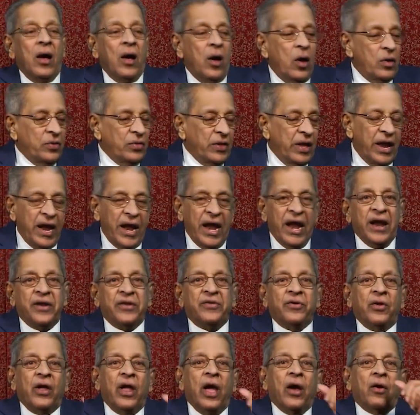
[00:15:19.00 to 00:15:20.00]
On the
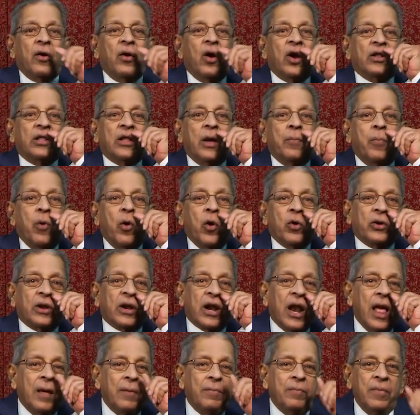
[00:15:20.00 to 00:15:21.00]
edge, you have got the boat
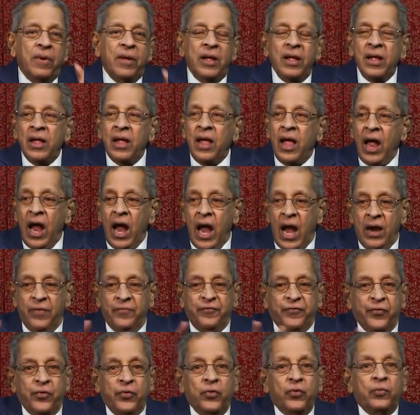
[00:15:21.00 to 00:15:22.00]
club
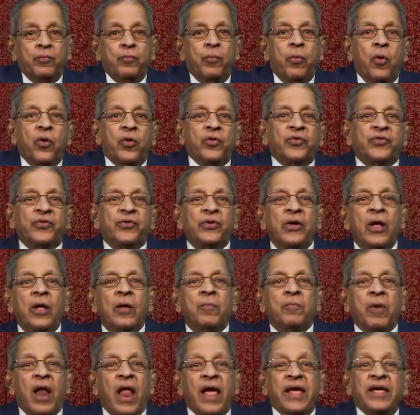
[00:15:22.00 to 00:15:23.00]
and few boats
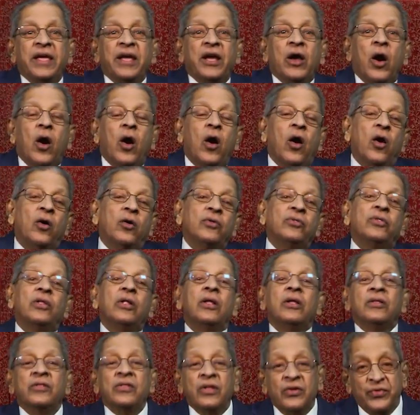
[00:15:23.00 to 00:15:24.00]
plying on
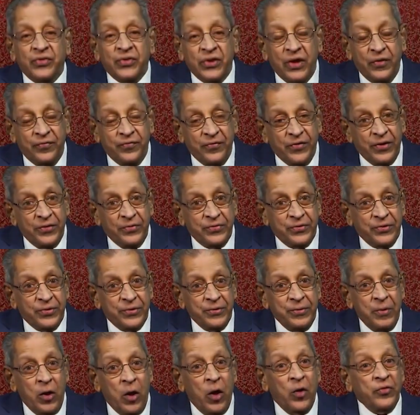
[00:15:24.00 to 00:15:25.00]
the
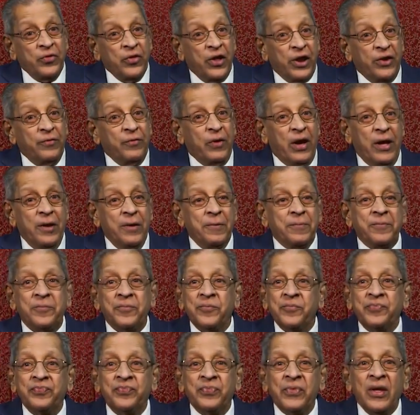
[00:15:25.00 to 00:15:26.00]
surface, on the river.
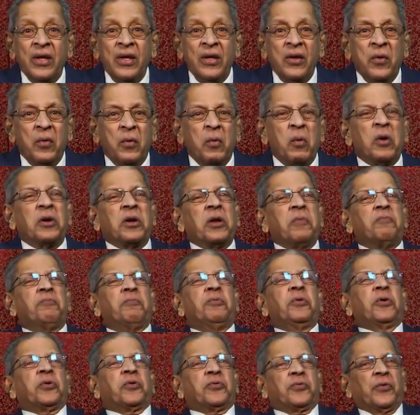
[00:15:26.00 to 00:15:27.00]
What a
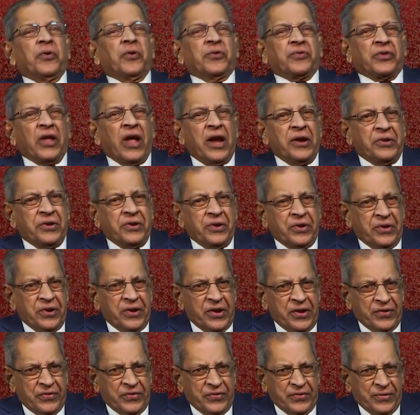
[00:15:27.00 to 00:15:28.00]
beautiful sight it
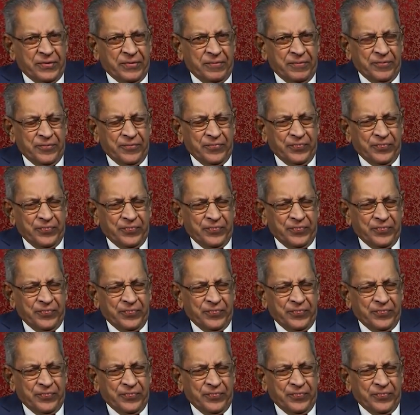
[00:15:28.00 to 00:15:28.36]
is.